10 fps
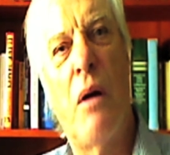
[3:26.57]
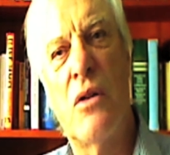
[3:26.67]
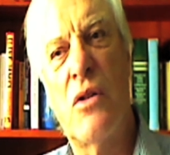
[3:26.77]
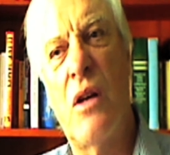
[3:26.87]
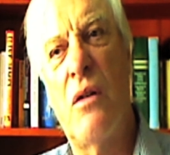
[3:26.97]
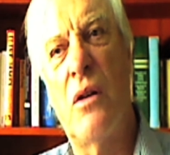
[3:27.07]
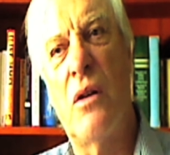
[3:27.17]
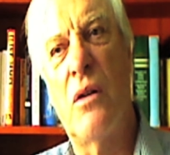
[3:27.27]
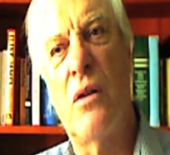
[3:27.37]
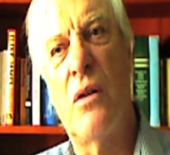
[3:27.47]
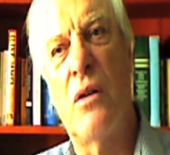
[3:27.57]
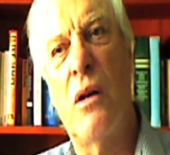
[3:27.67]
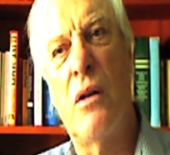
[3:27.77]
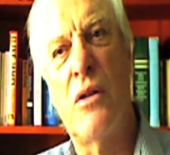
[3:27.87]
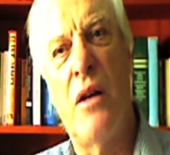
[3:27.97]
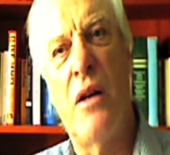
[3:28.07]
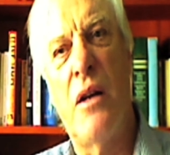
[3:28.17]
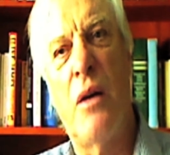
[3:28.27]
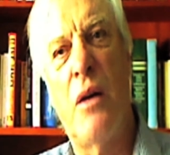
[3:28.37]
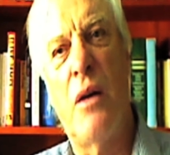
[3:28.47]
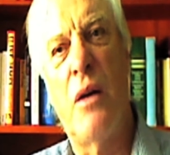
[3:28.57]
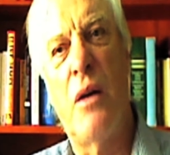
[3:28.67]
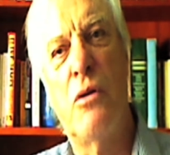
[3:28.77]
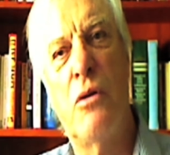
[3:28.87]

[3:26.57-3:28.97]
said that his idea was to reduce the